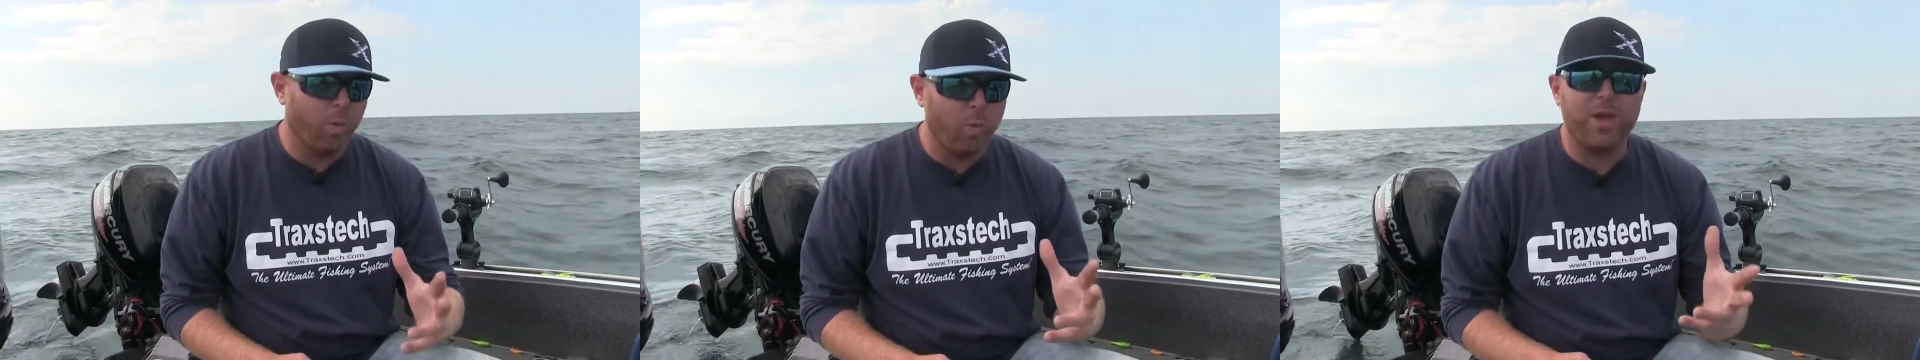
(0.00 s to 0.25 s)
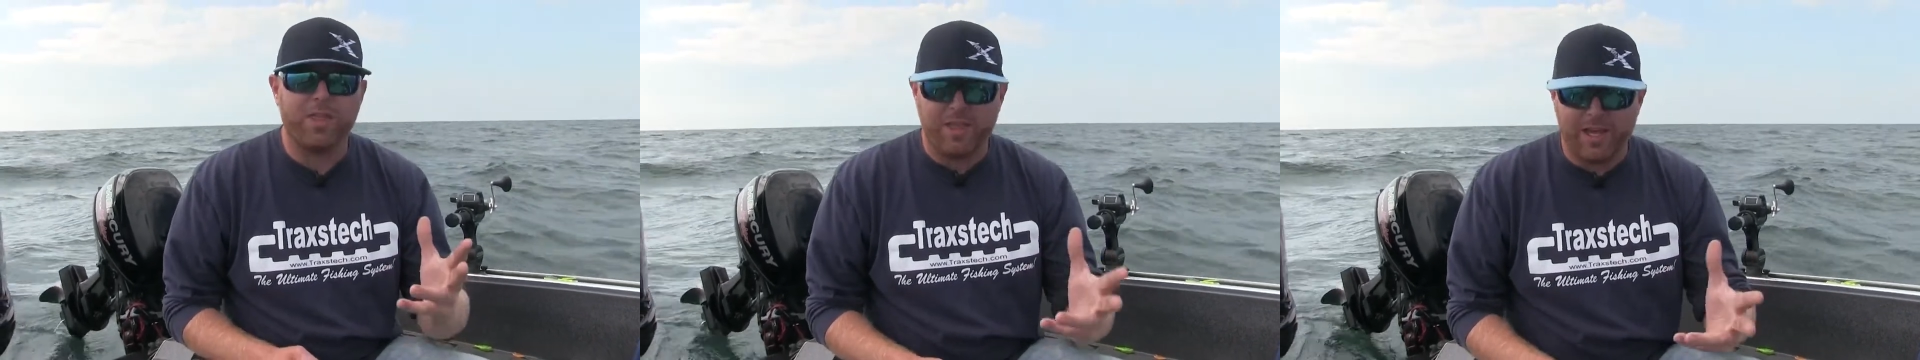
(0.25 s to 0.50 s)

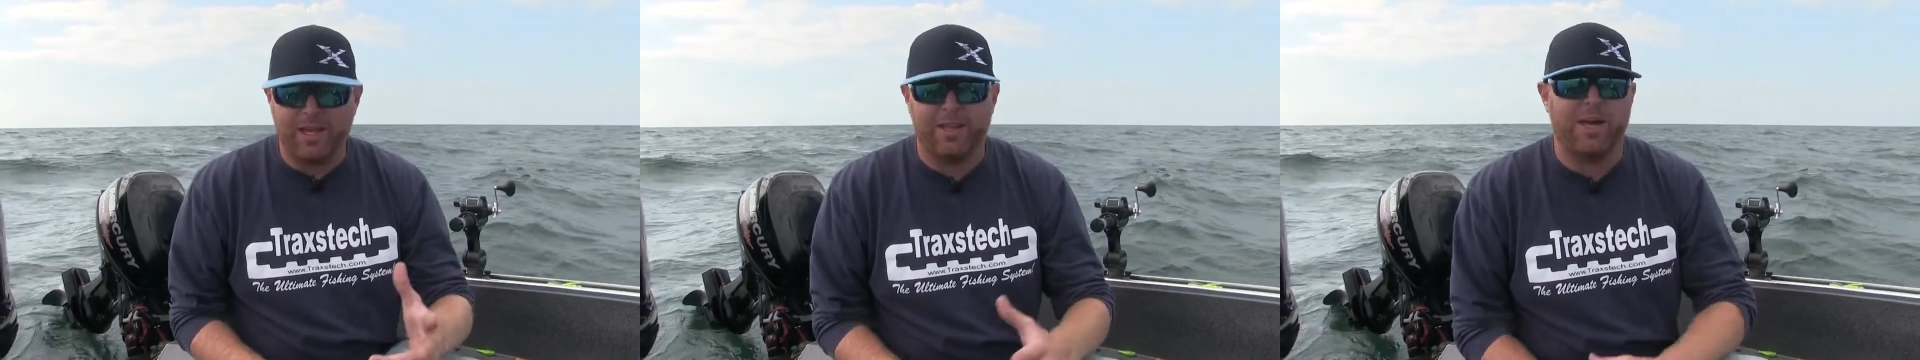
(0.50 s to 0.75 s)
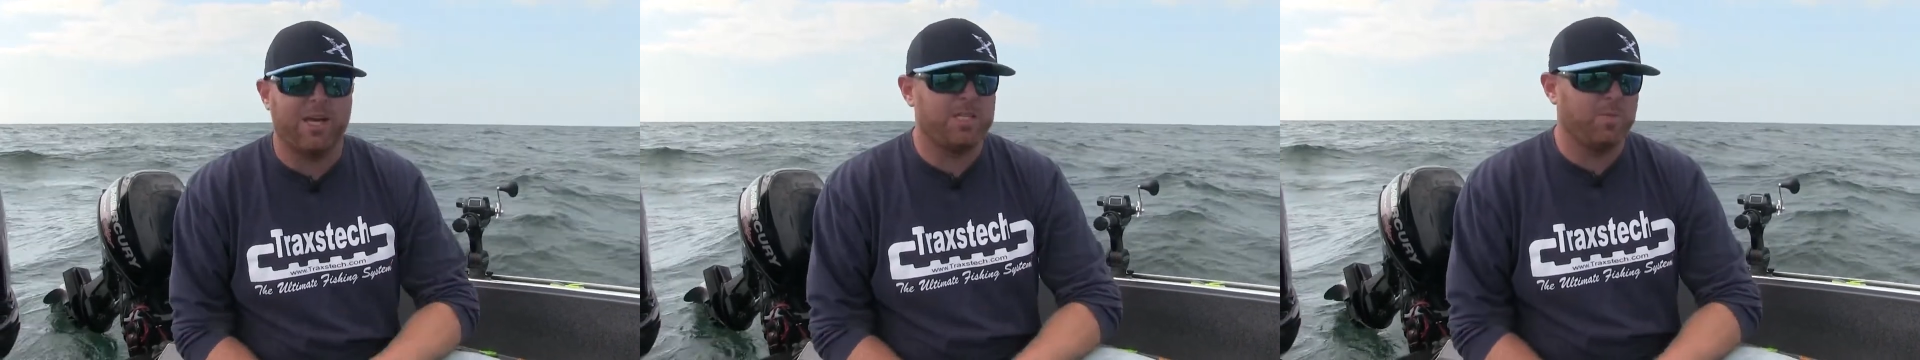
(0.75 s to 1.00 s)
with the
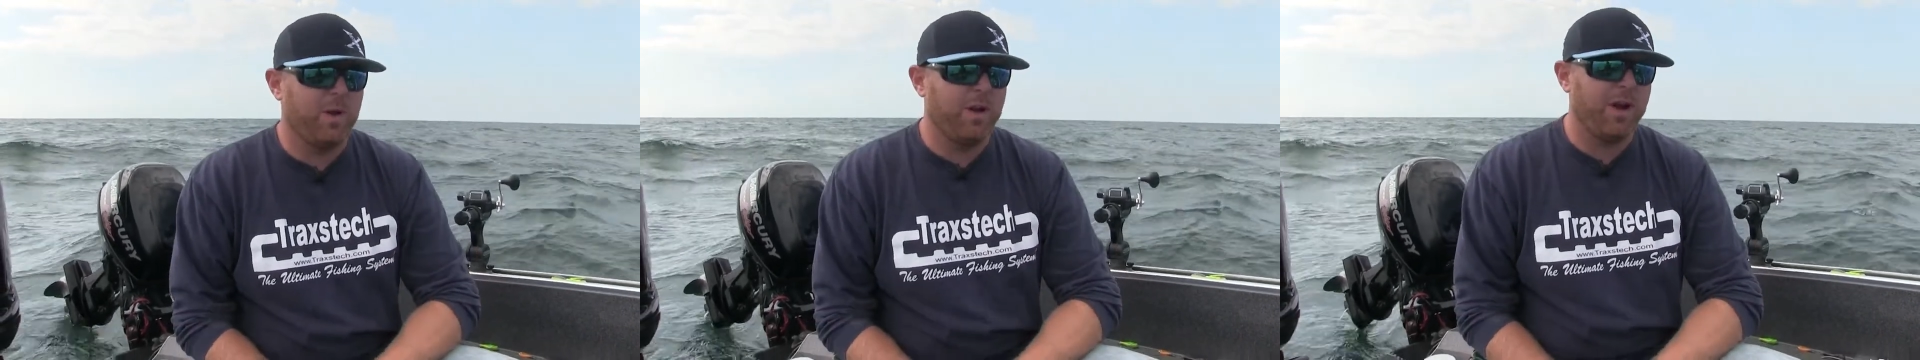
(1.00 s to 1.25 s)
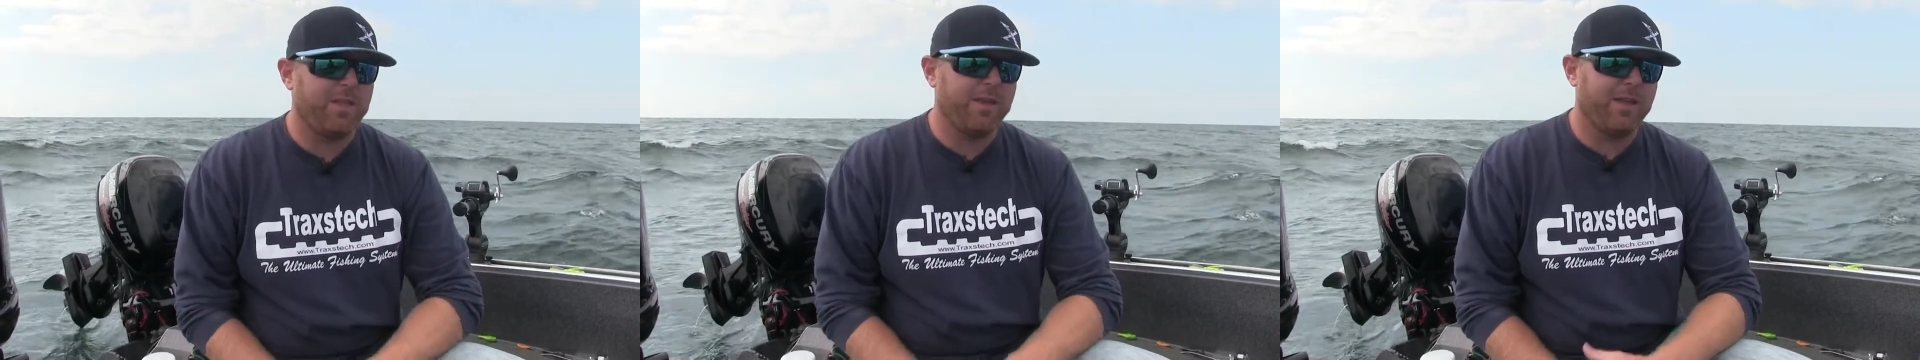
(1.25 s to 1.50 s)
inline
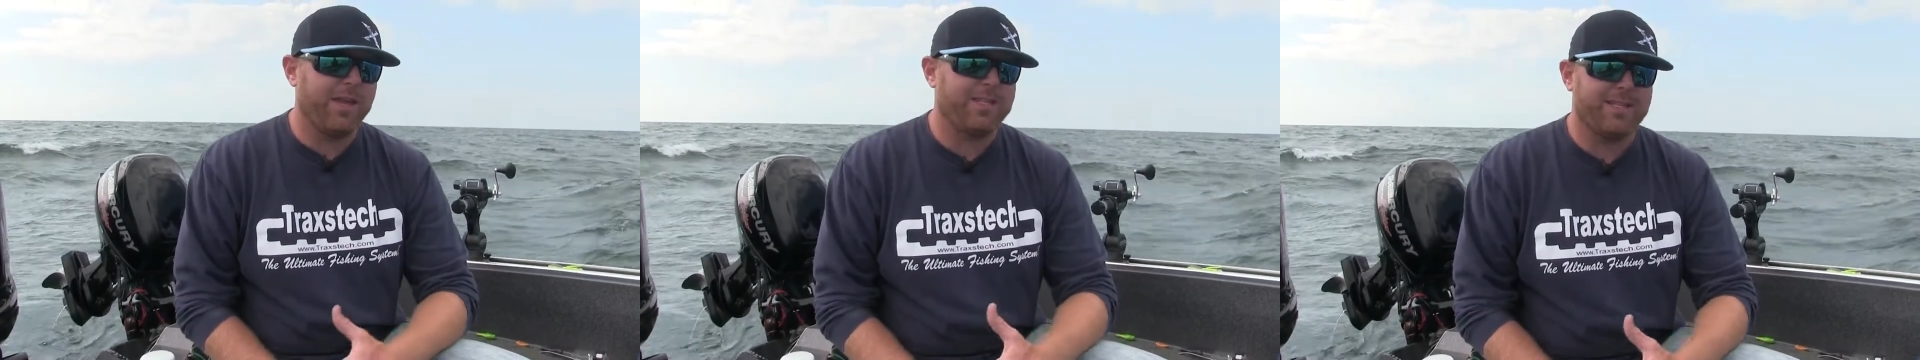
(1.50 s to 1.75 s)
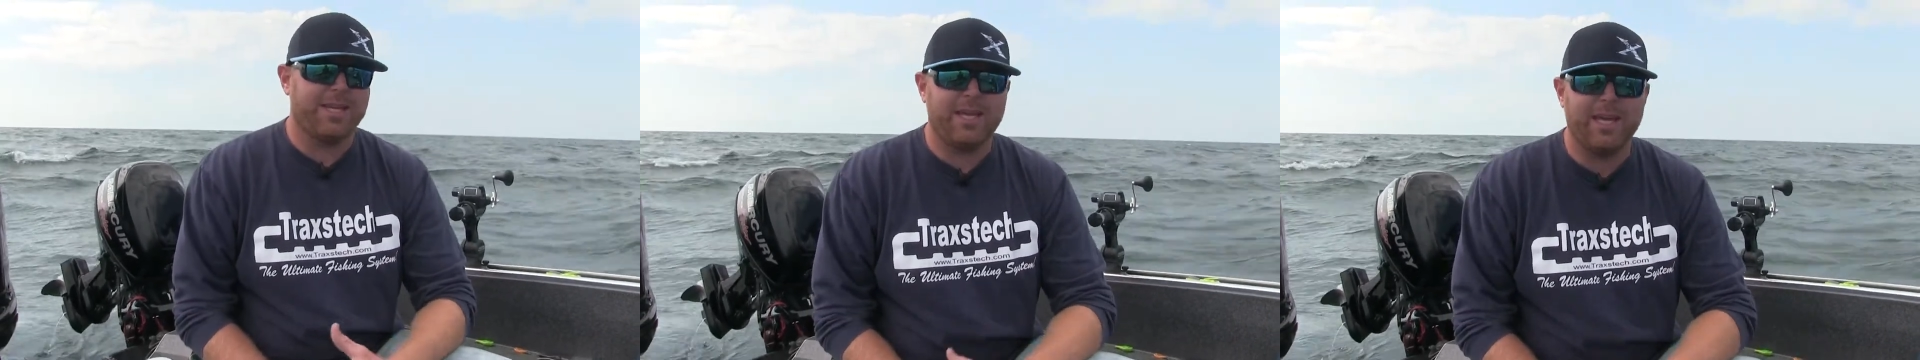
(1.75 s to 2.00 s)
spinner, I think
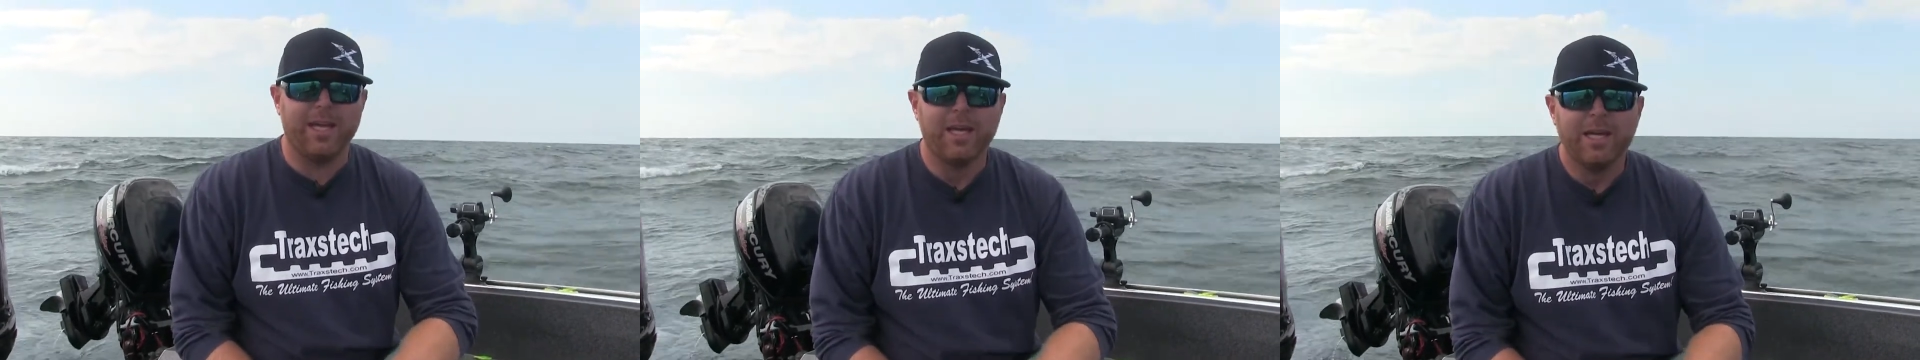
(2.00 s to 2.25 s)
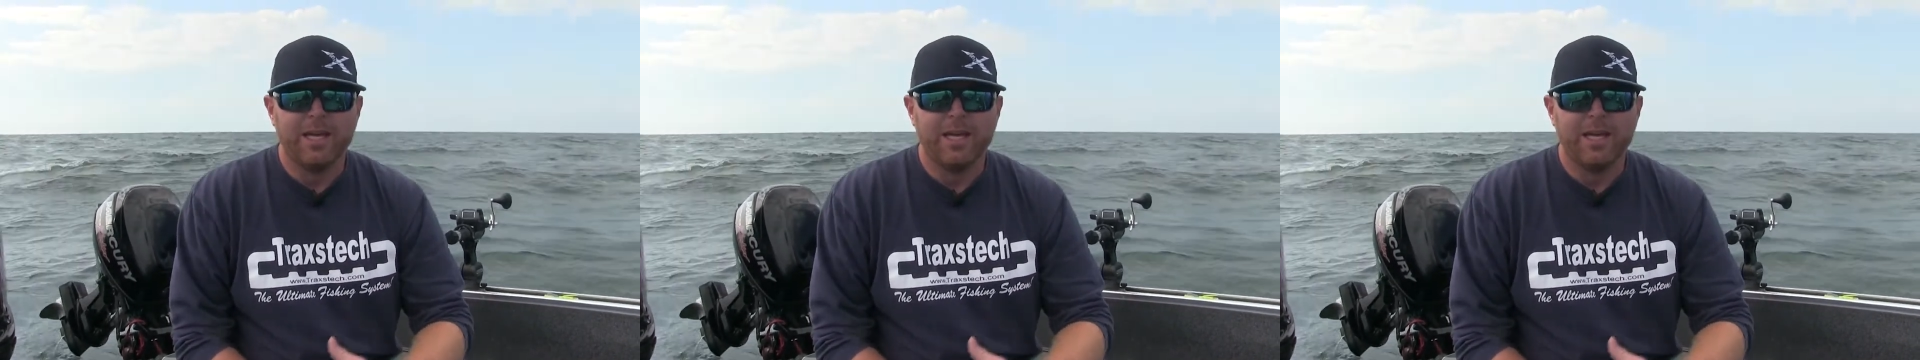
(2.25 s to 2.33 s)
that's the key,